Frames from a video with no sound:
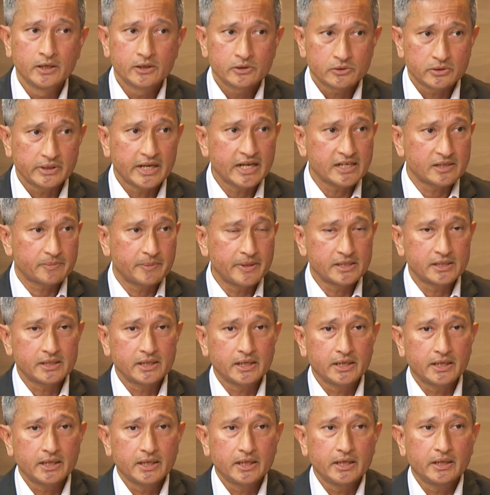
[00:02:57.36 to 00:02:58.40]
So that's
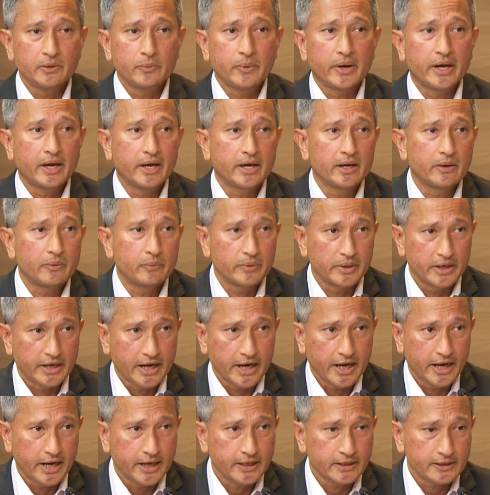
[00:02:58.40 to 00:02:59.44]
basically where we're
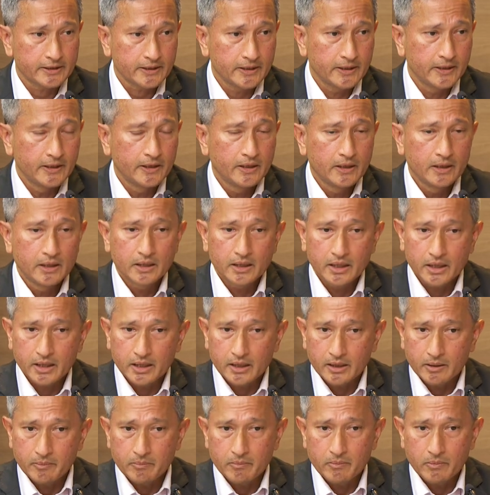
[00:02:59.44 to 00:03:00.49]
at.
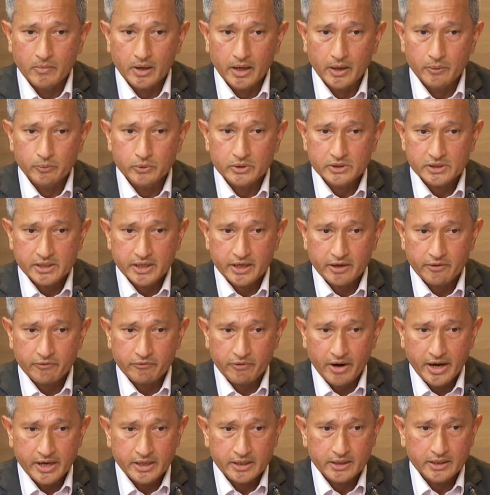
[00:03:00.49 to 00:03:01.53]
Um, I would say
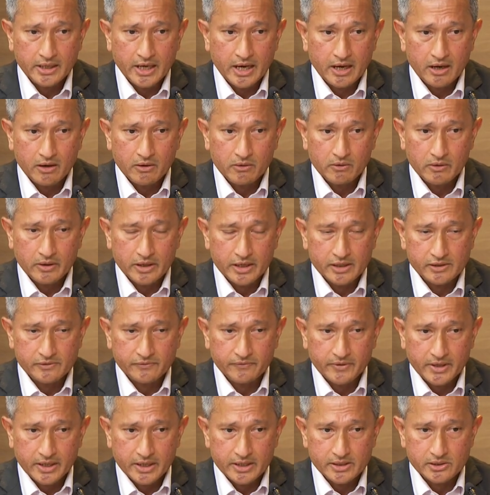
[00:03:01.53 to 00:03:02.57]
right now, as
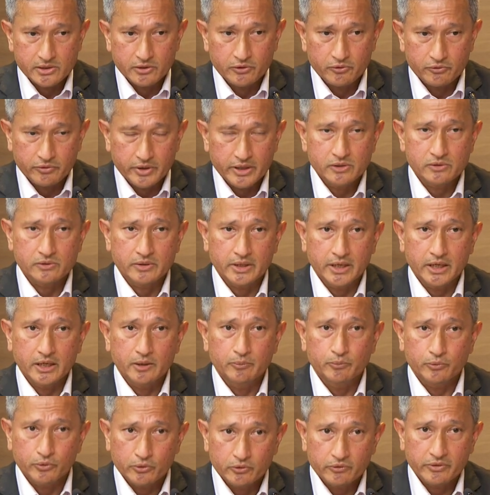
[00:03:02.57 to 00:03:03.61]
far as the
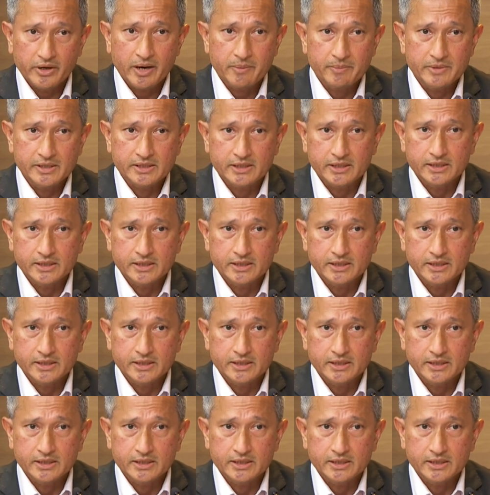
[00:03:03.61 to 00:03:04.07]
TraceTogether program is